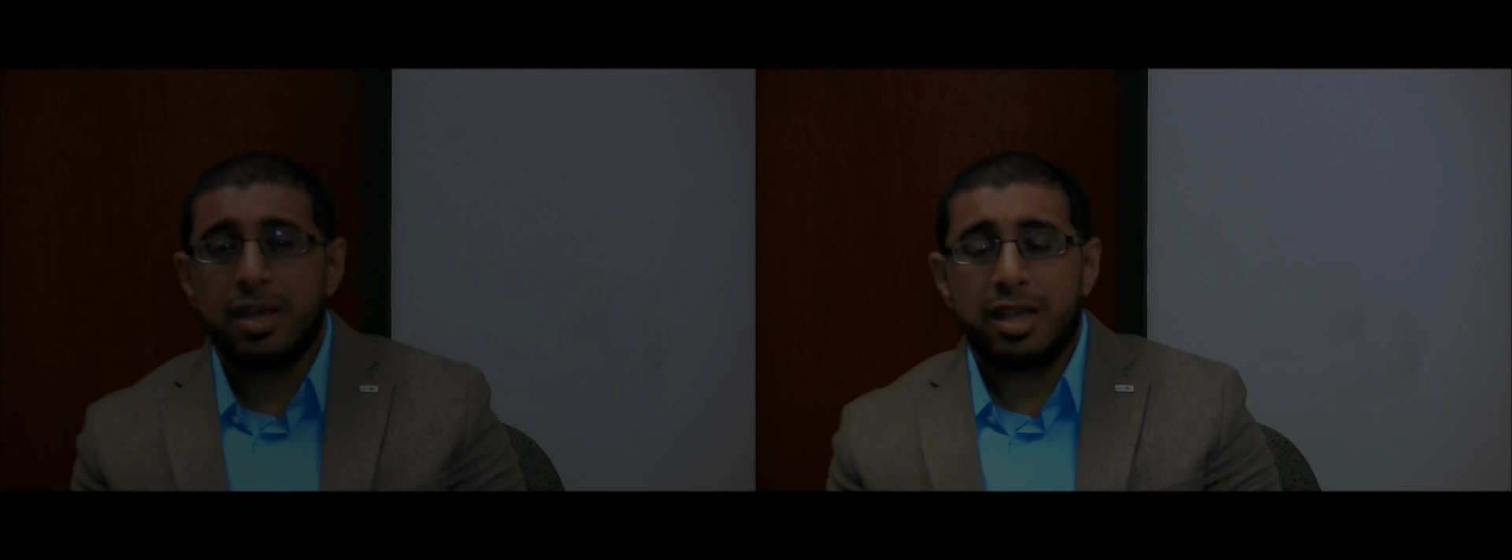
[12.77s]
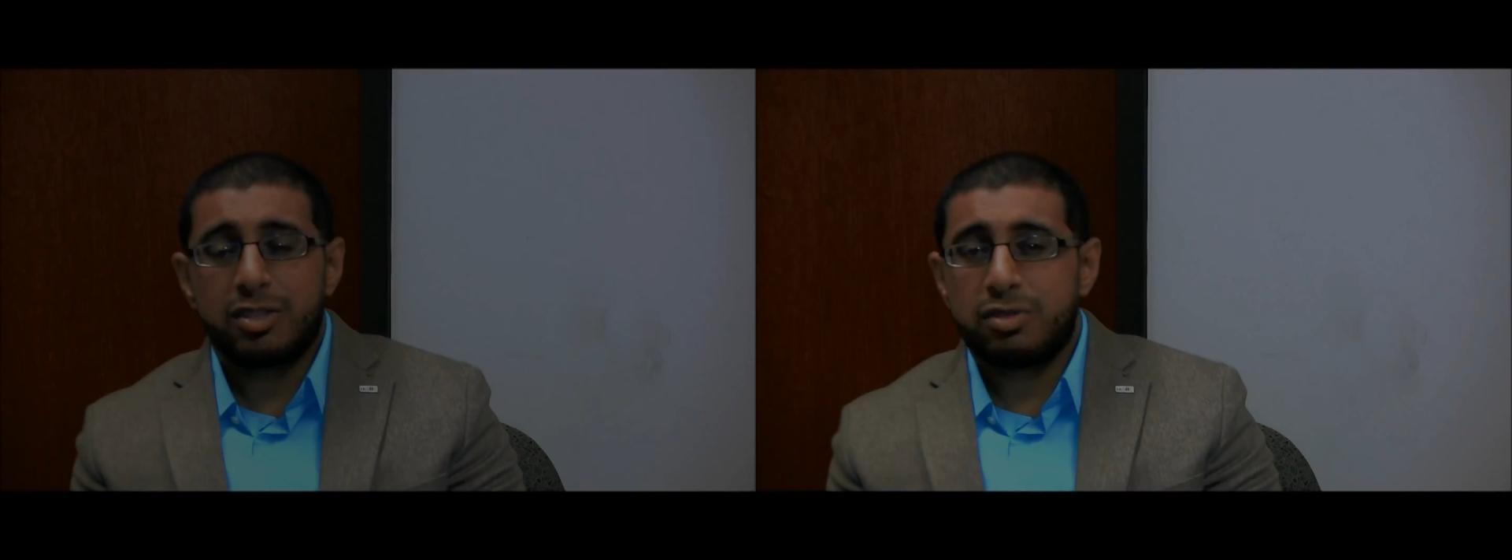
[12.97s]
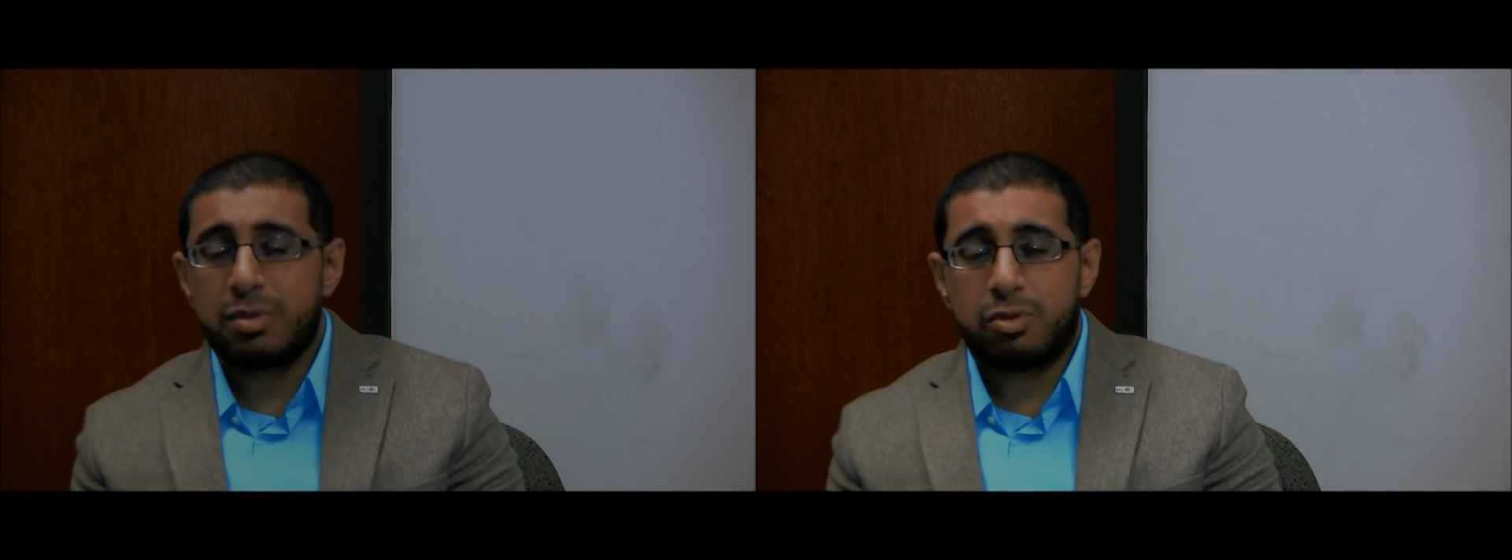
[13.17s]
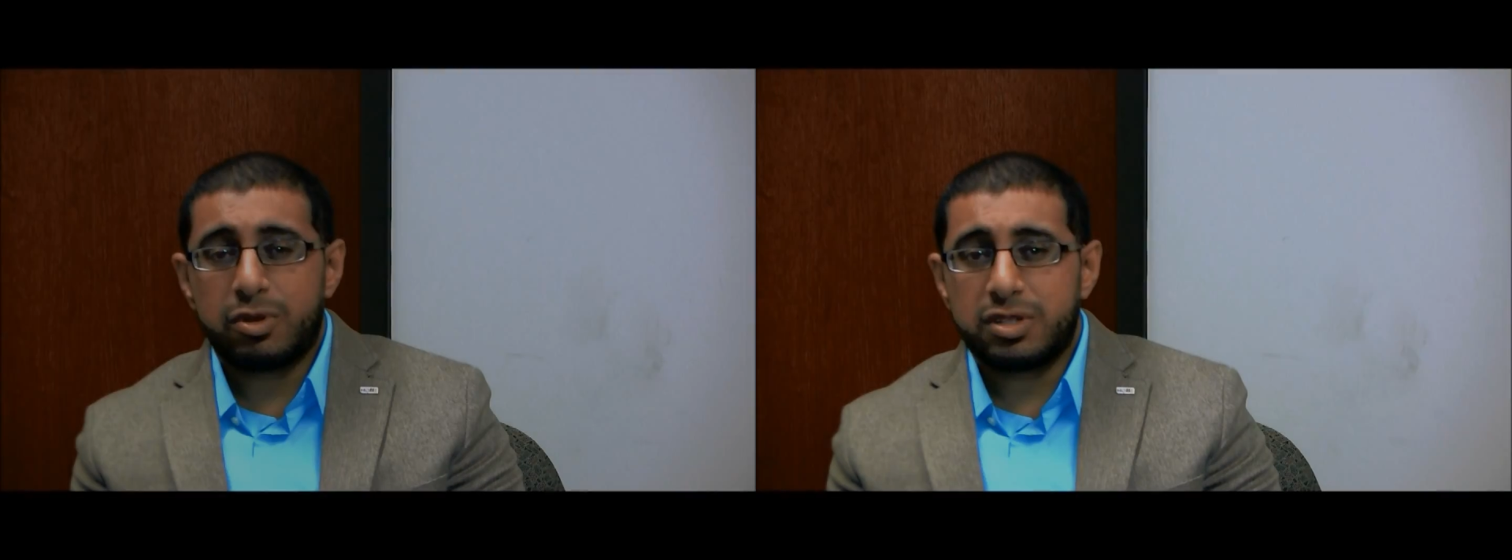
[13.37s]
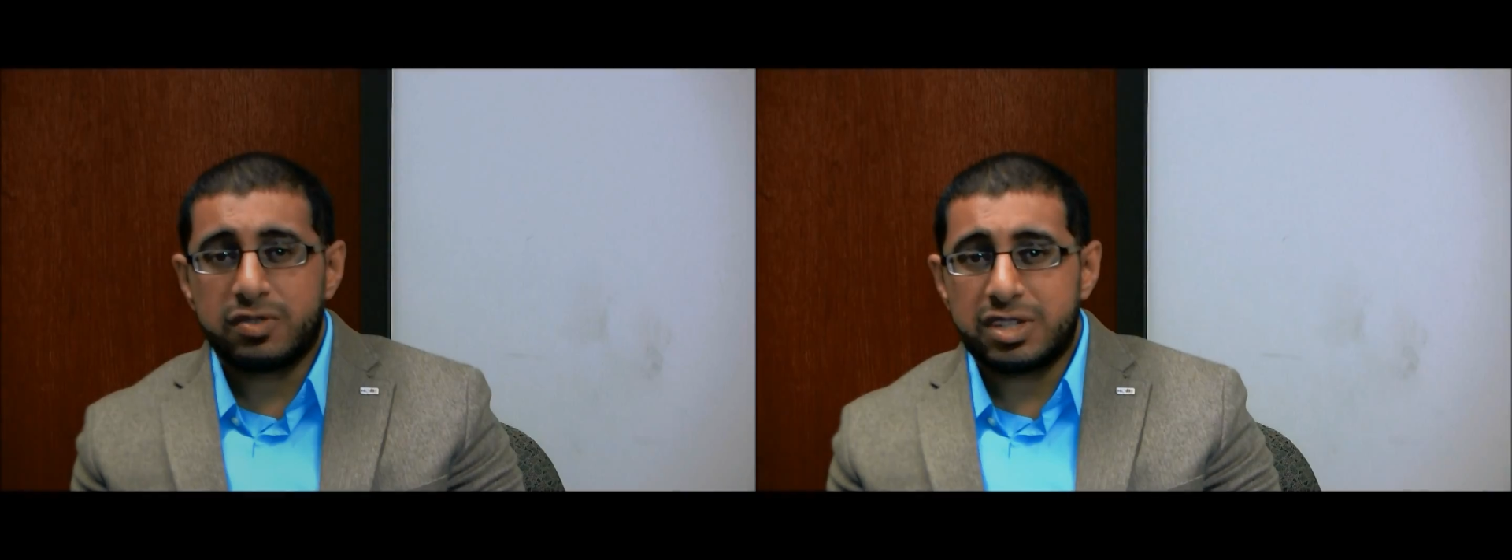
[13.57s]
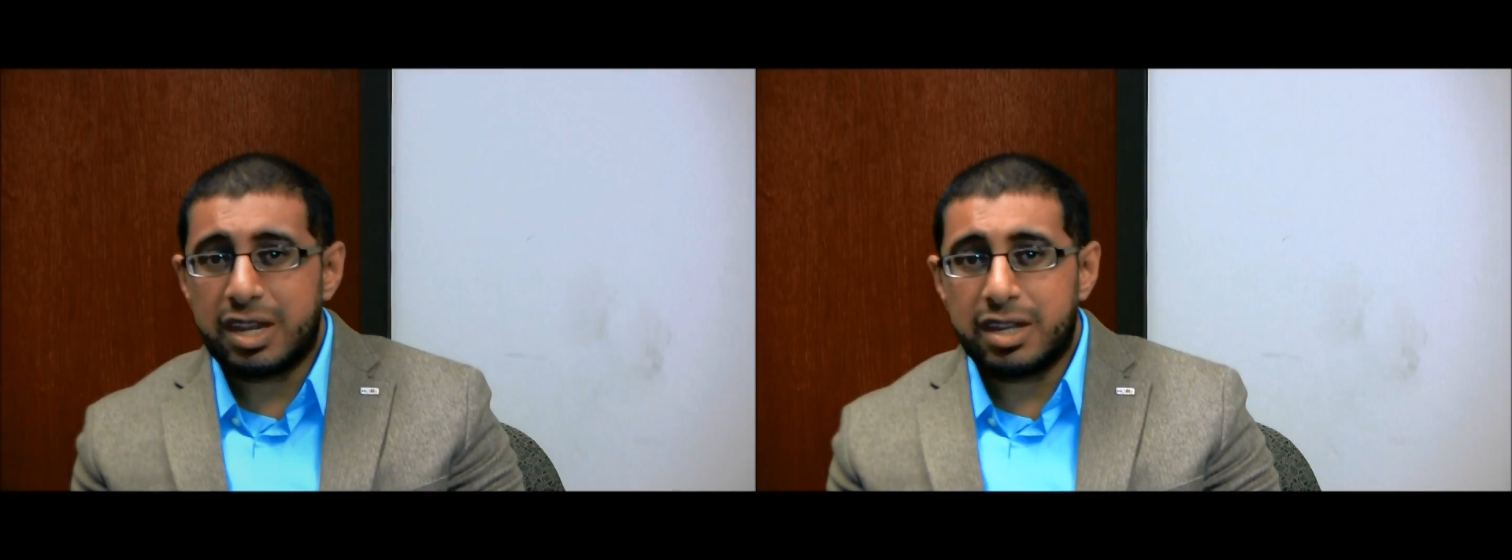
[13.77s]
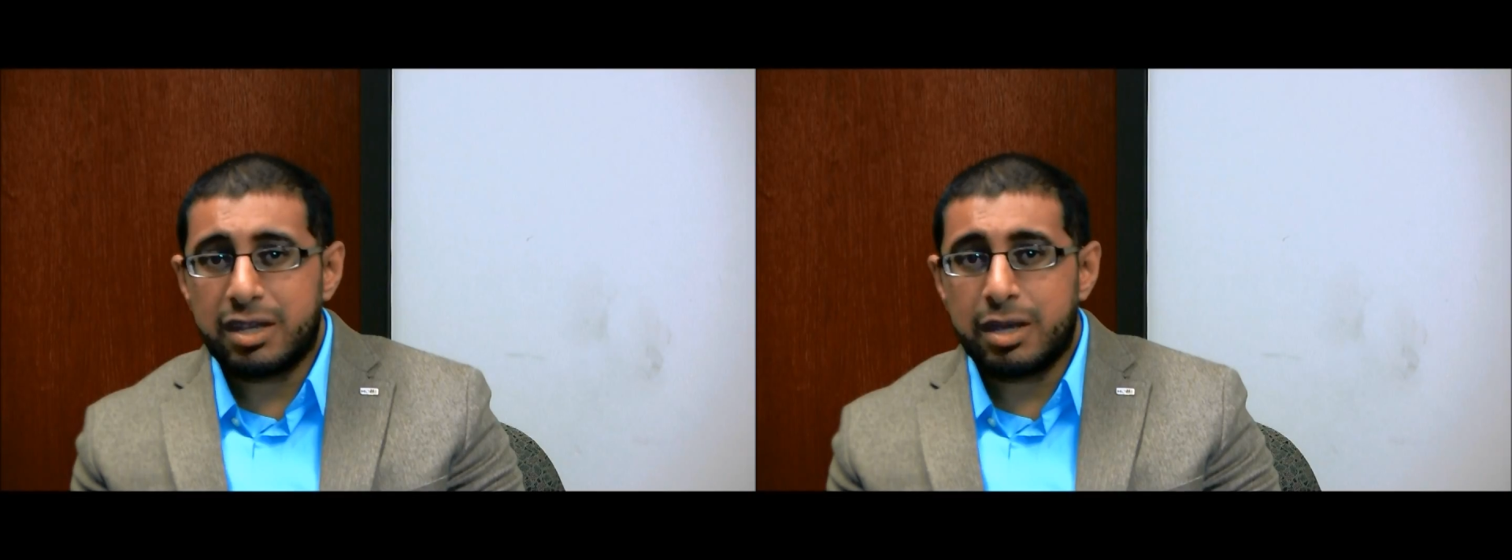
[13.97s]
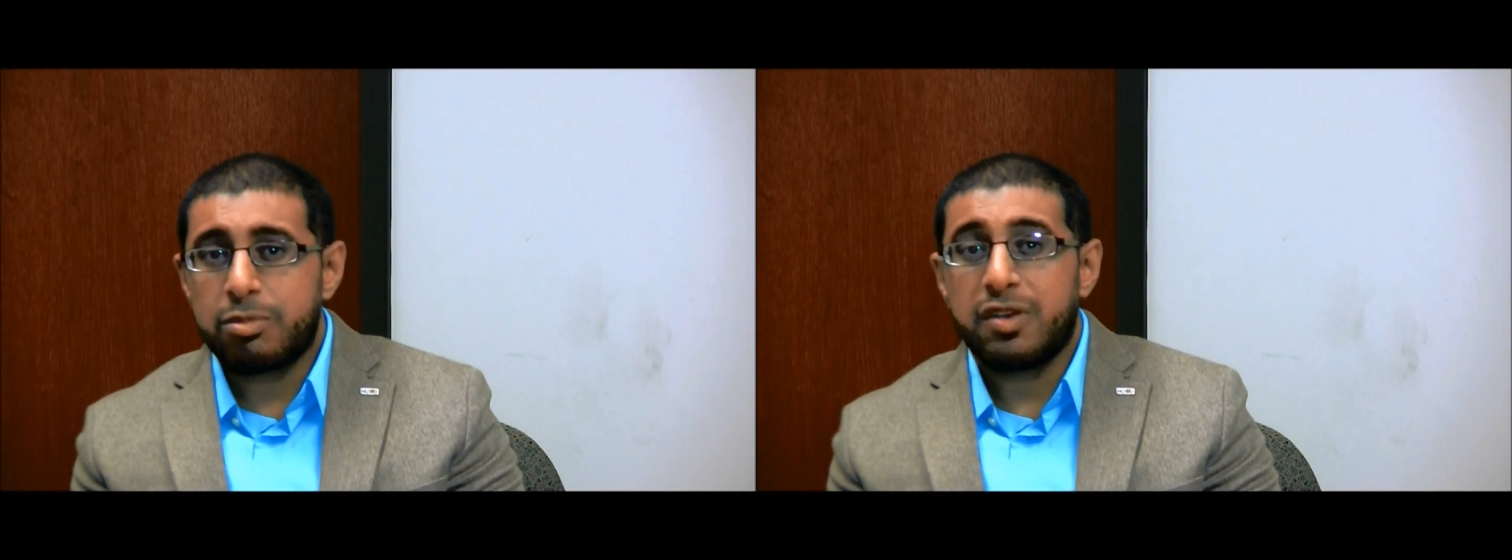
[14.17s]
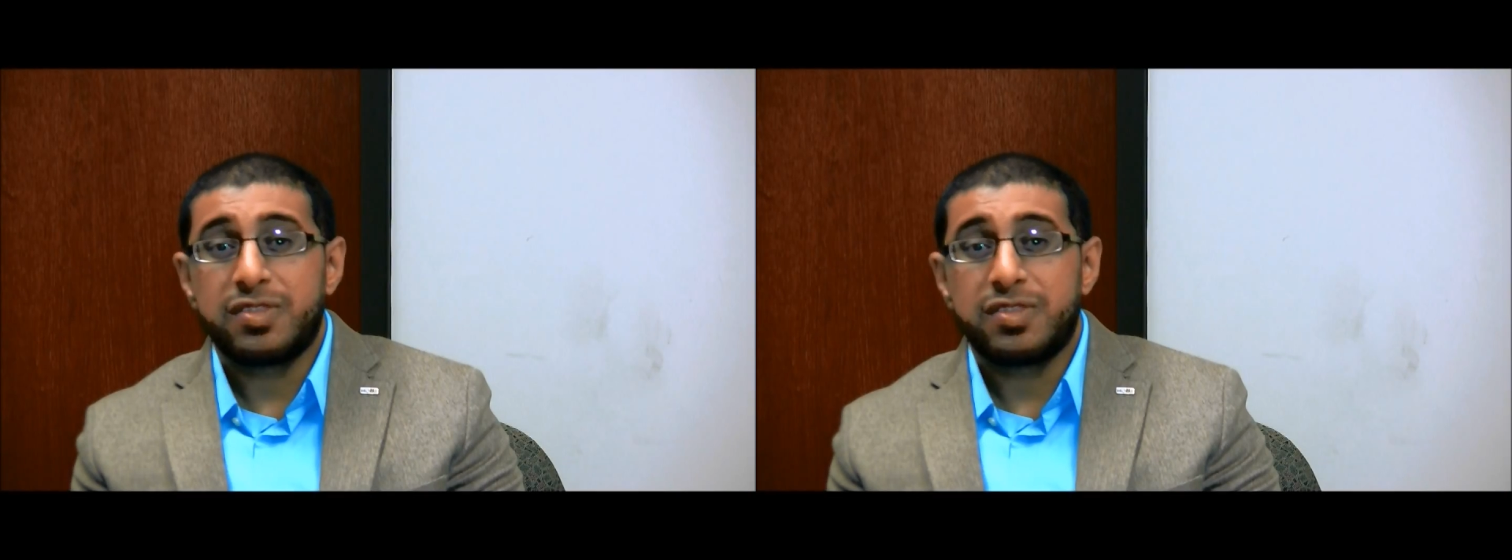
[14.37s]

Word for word: And so the importance of standing up,